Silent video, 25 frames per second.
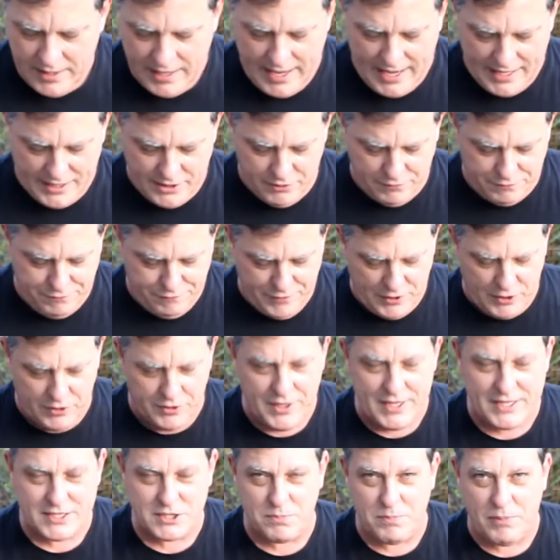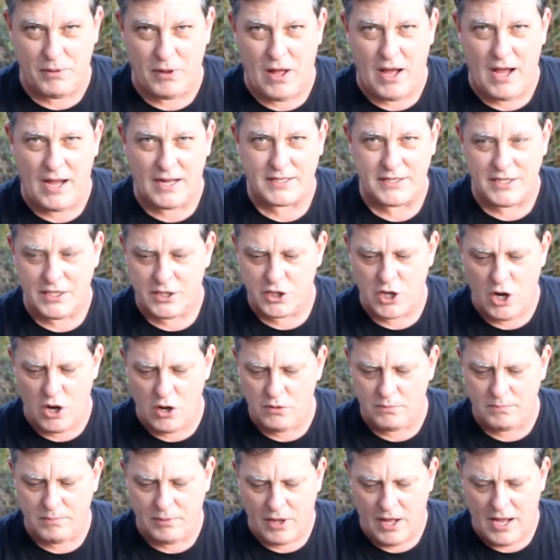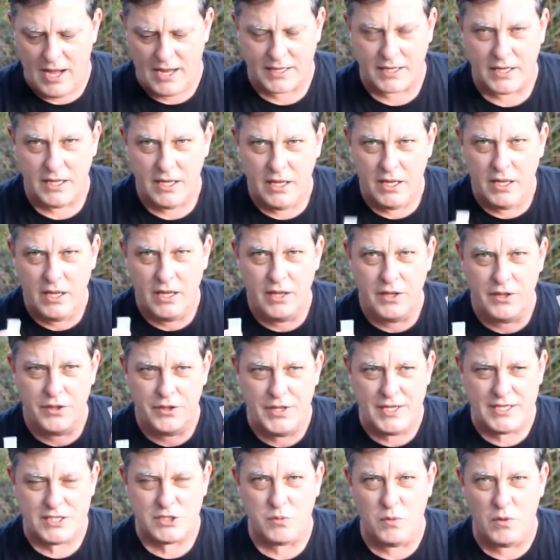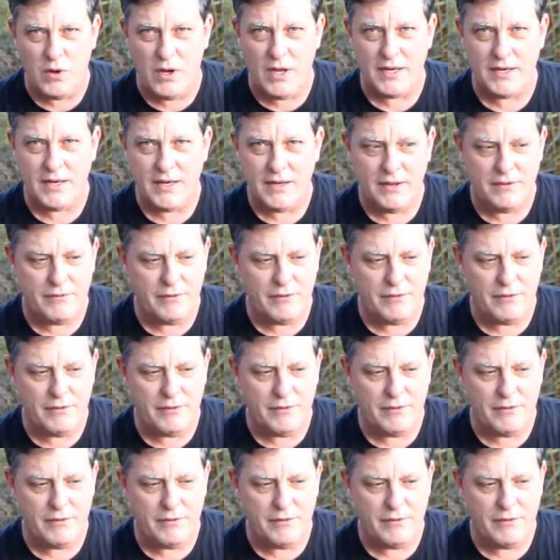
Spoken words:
and you feel this block, the Doan block, this one